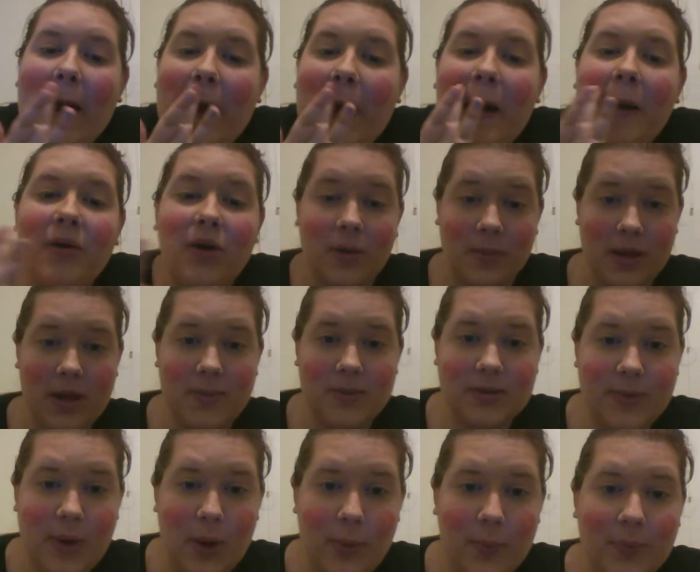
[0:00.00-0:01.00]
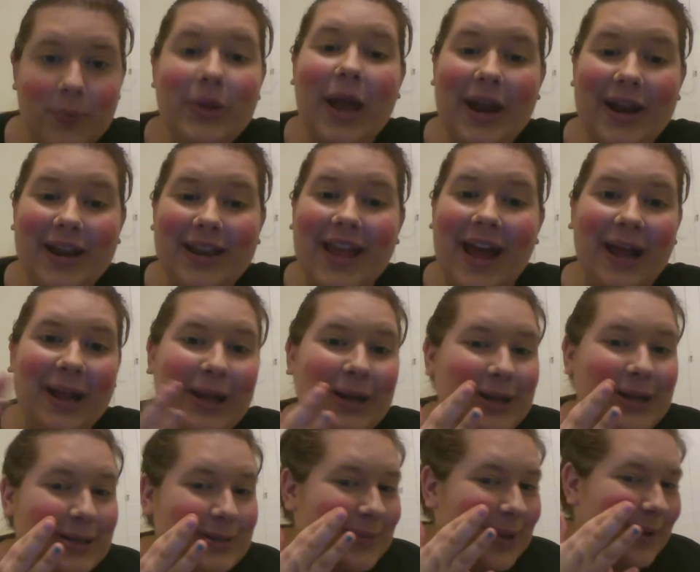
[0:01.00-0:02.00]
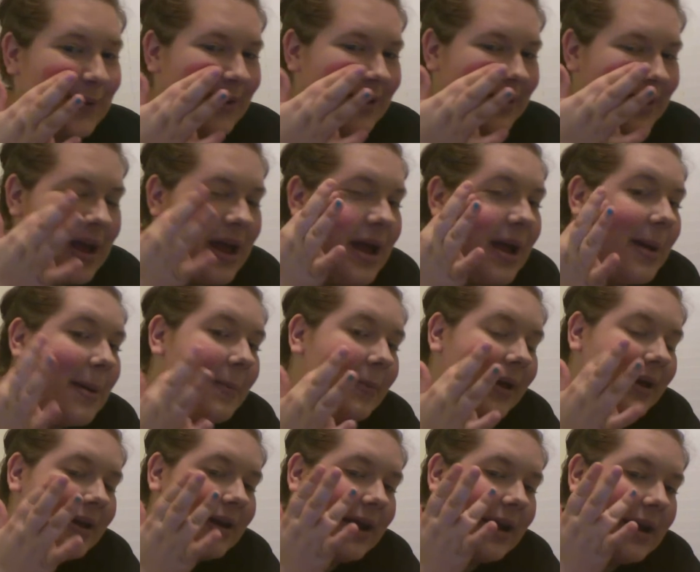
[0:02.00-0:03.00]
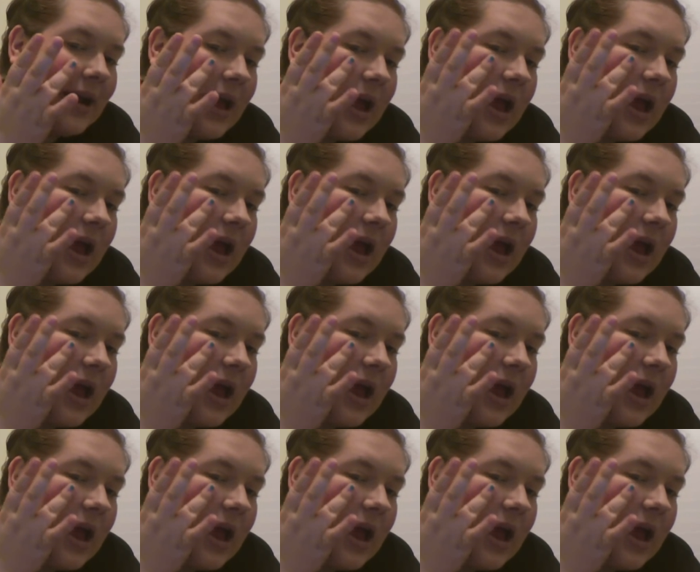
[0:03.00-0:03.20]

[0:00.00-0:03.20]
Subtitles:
my cupid's bow. And the highlight does blow and blend in.